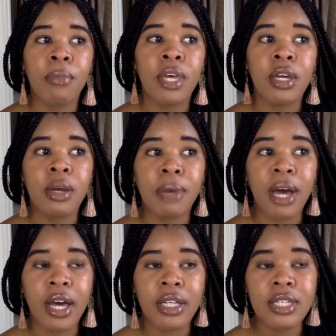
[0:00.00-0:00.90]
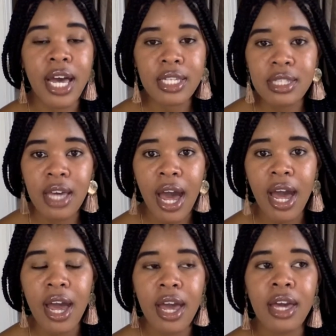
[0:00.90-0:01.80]
hit up my tax
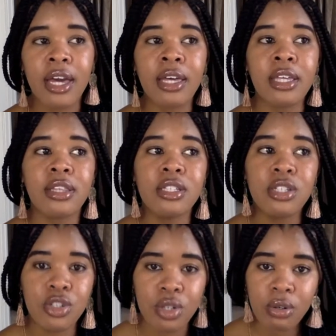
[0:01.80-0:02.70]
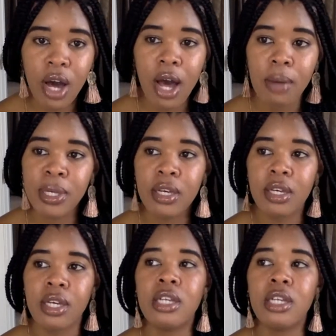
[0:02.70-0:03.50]
guy, get the digital copy.